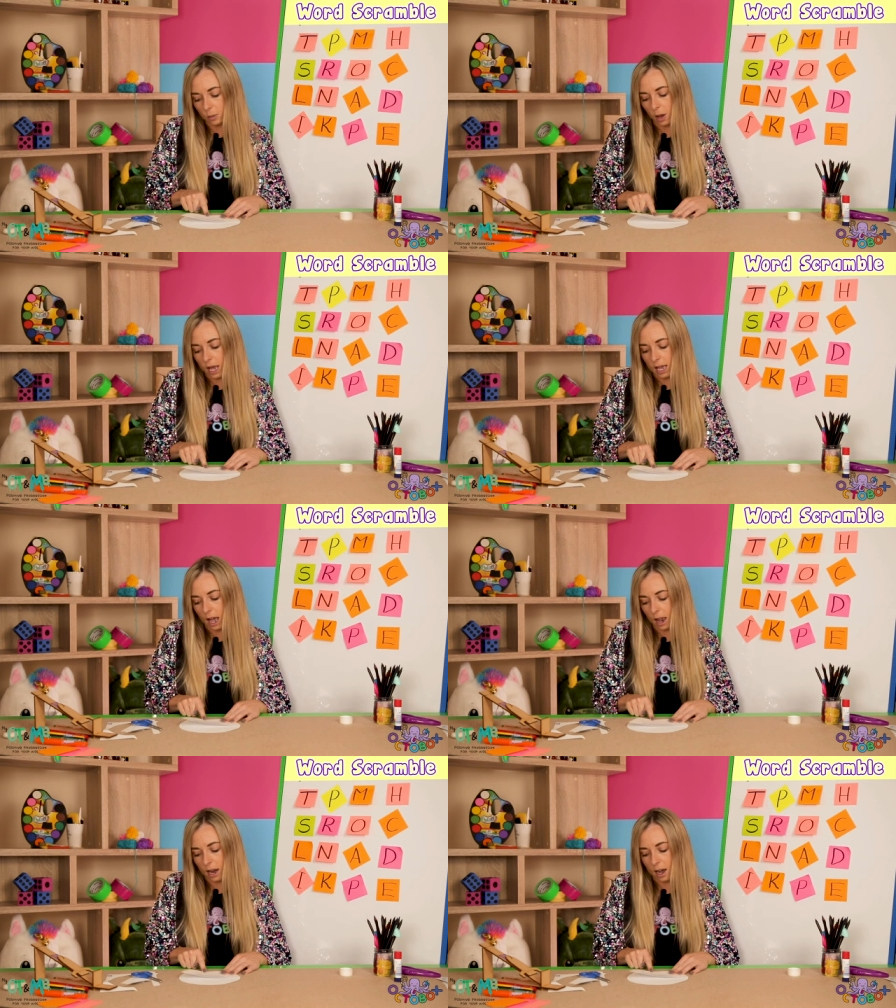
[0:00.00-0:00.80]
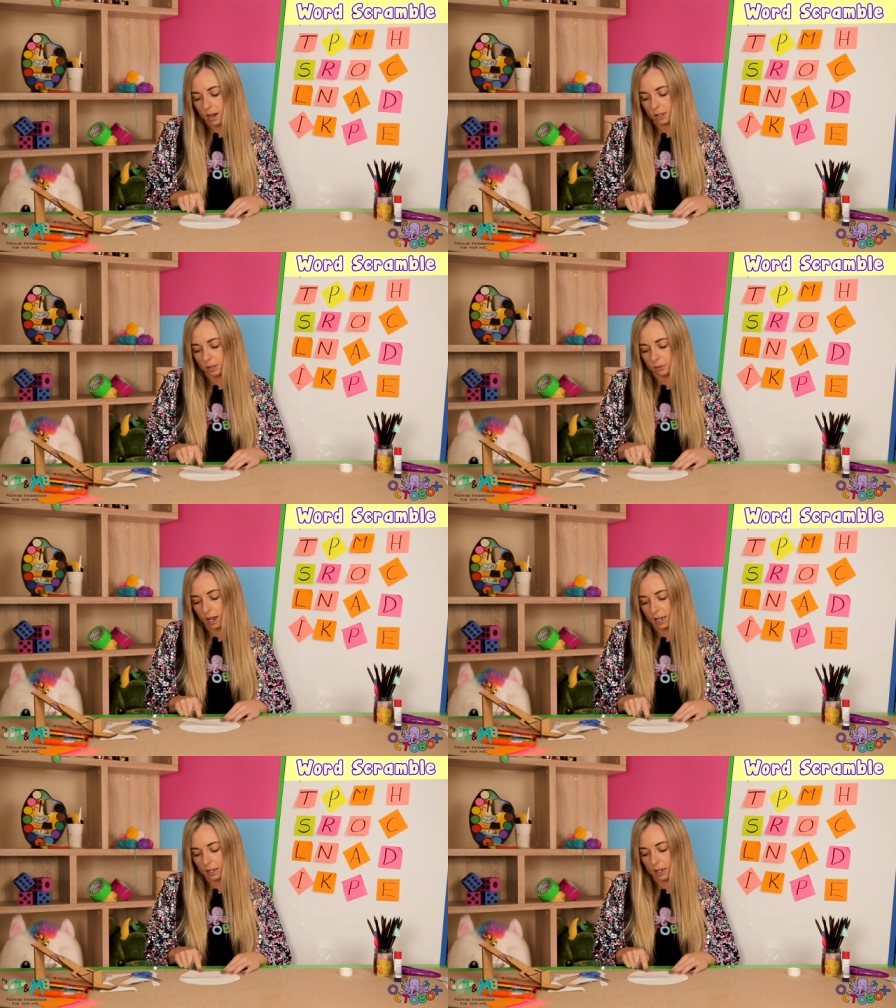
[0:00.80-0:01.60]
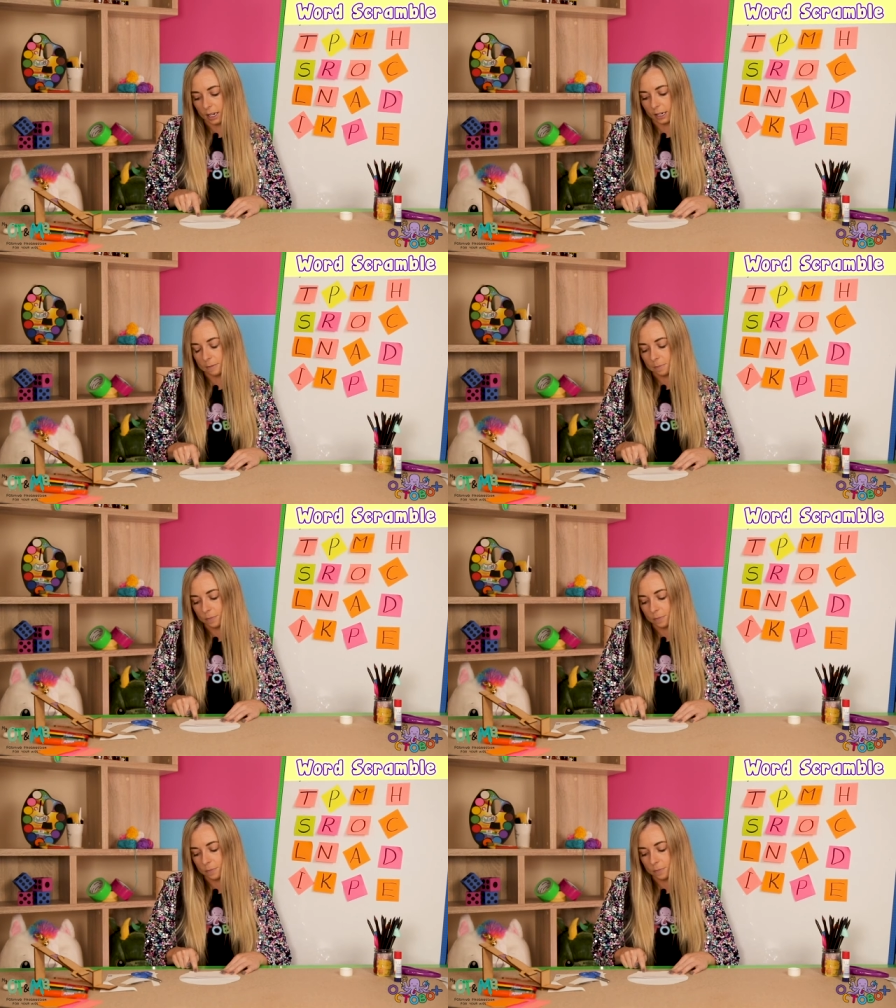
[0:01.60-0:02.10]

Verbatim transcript: the way along the red line.